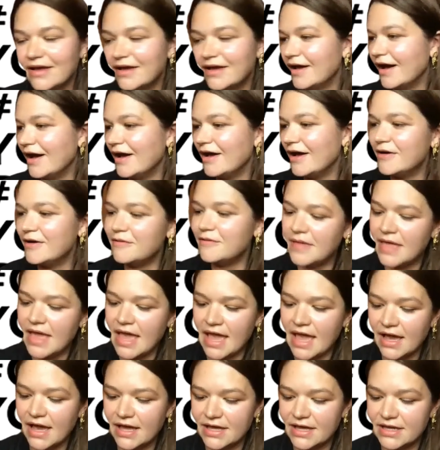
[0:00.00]

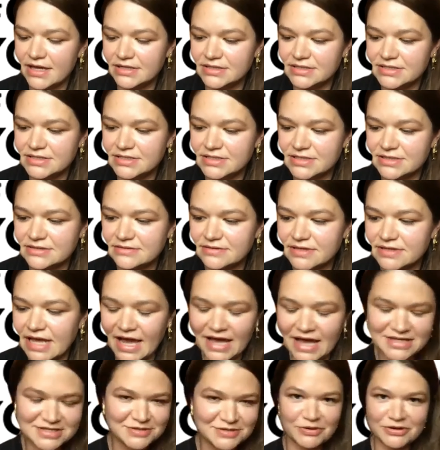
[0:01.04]
And yeah, I
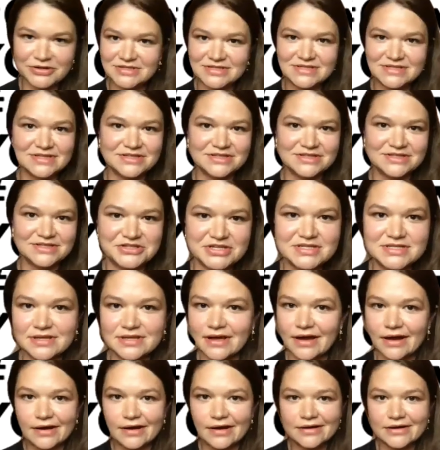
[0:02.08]
suppose just
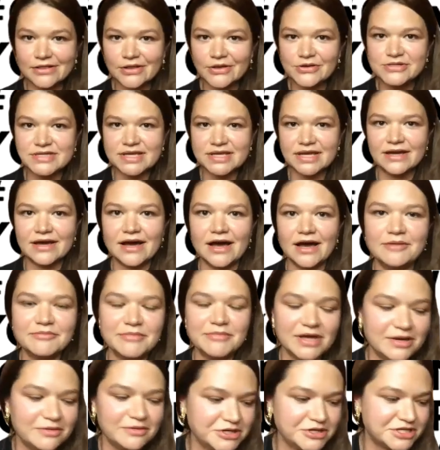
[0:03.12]
a closing
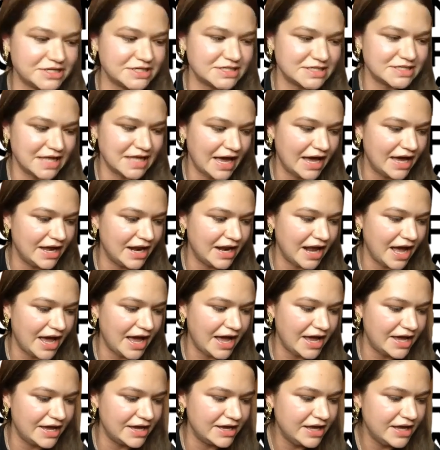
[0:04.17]
comment, which is that
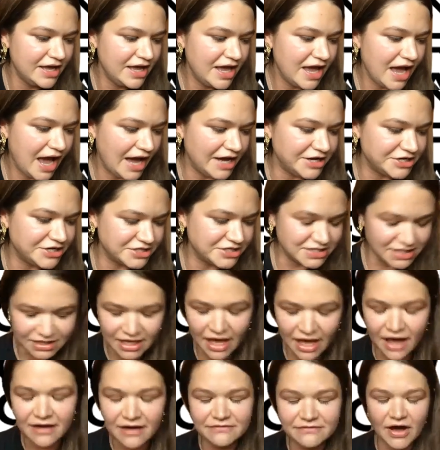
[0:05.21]
I just
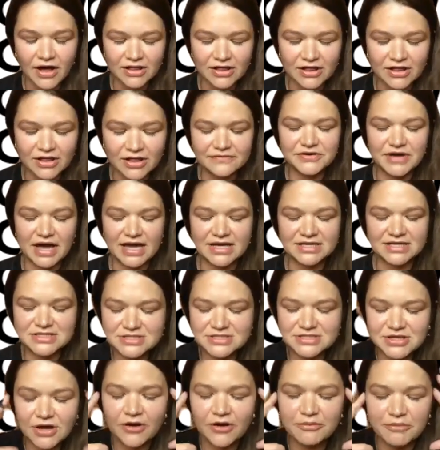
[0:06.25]
love all of you guys
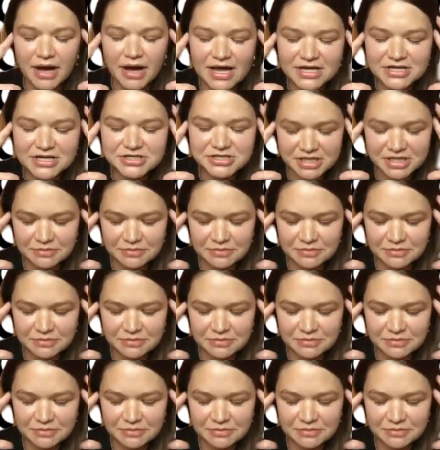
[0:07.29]
so much. Like,